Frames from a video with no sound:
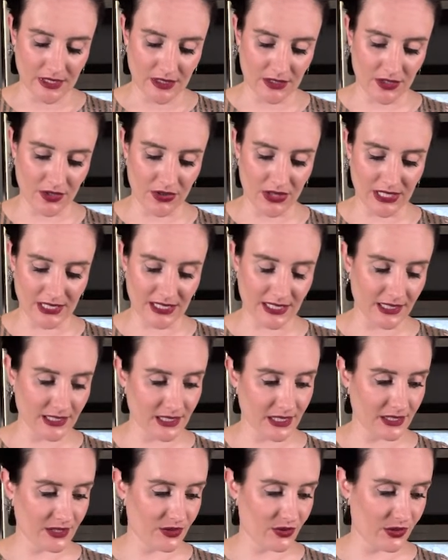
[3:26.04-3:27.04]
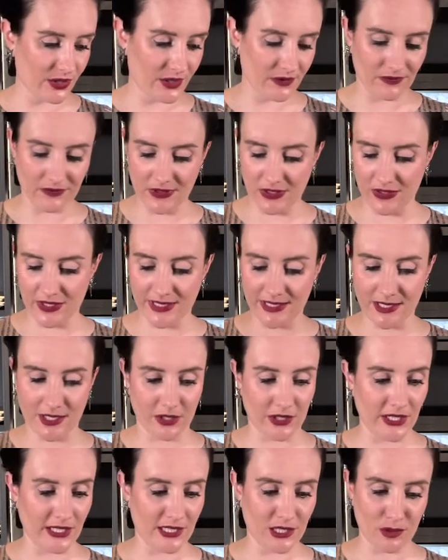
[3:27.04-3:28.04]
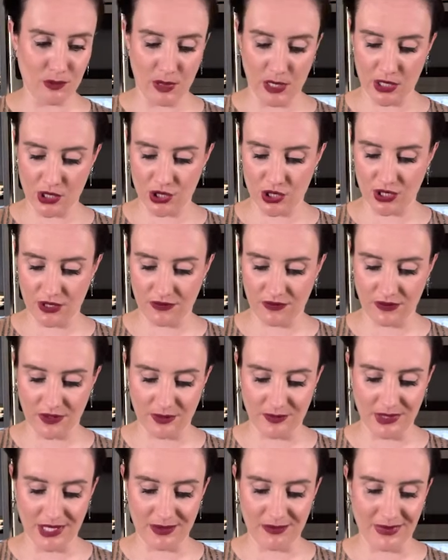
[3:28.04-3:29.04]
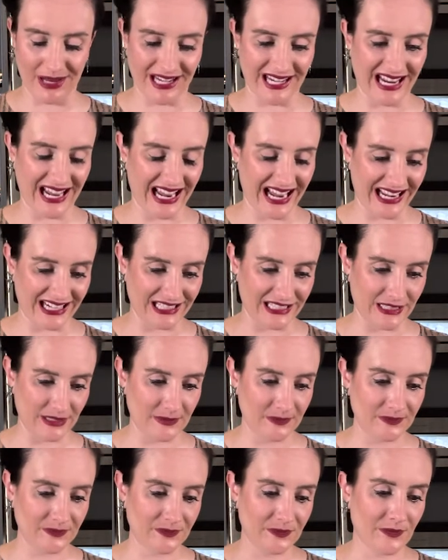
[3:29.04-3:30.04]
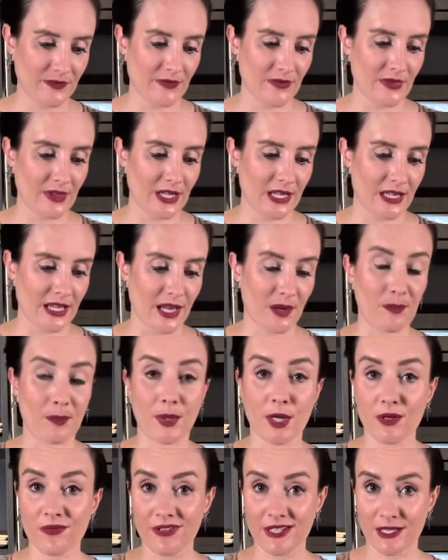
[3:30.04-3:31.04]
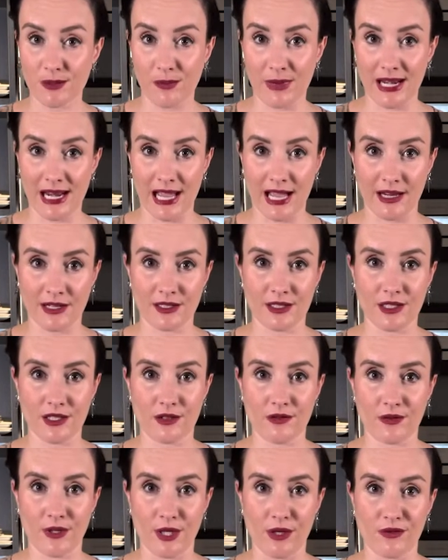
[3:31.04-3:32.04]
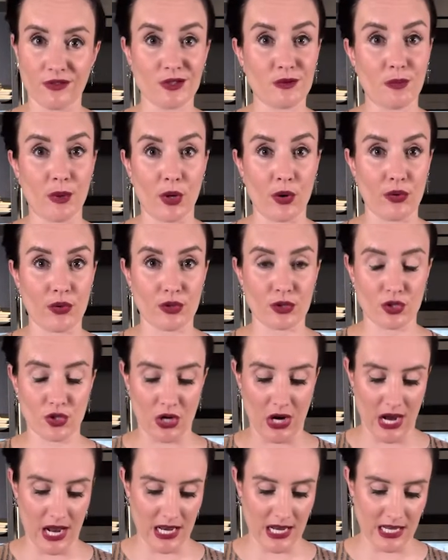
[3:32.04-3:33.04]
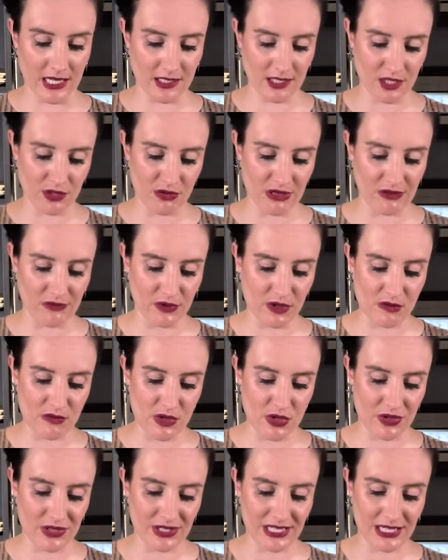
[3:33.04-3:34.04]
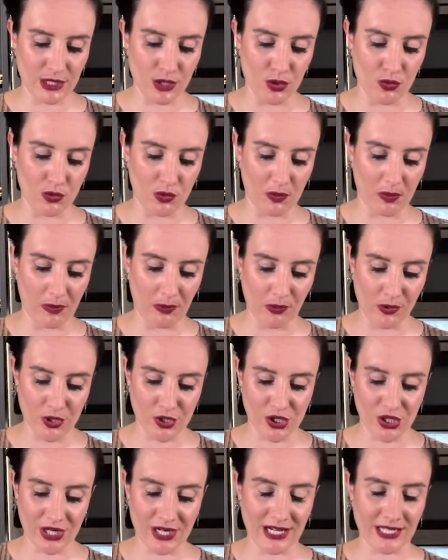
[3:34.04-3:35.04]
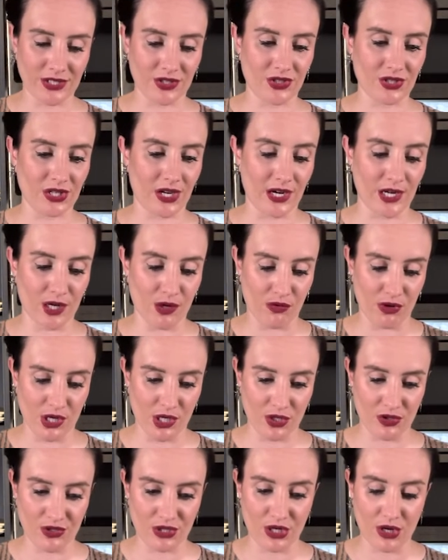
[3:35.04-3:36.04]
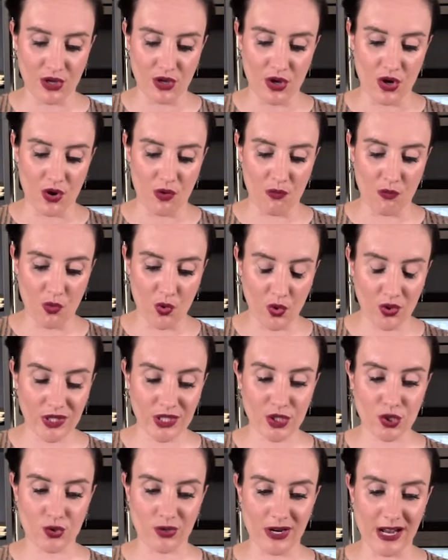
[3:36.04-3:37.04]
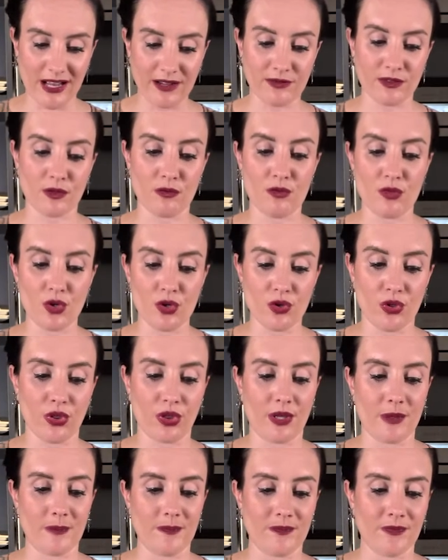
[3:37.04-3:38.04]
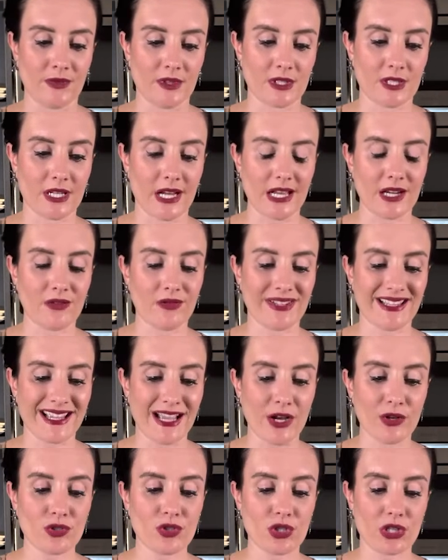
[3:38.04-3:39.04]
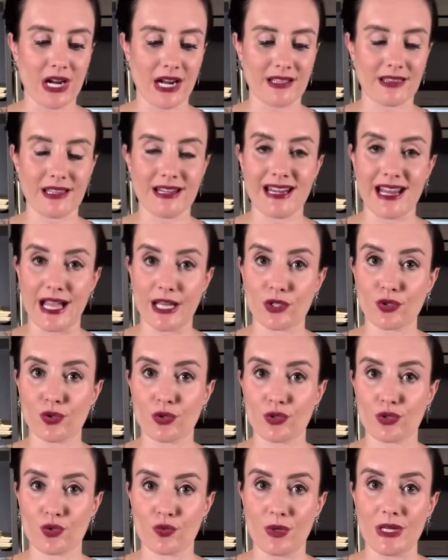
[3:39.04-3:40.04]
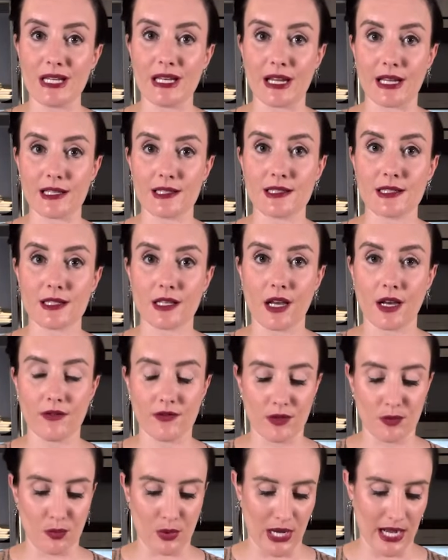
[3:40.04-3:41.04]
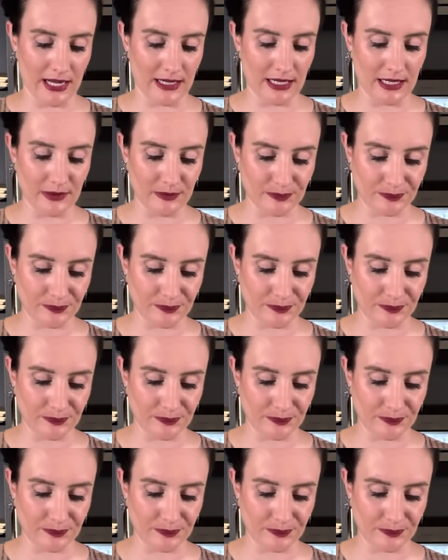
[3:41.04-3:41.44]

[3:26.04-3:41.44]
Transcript: So this is a sort of very serious departure from a Manhattan. A perfect Manhattan involves both dry and sweet vermouths in equal proportion. As you saw here, we used more dry vermouth to kind of counteract the natural sweetness of the brandy.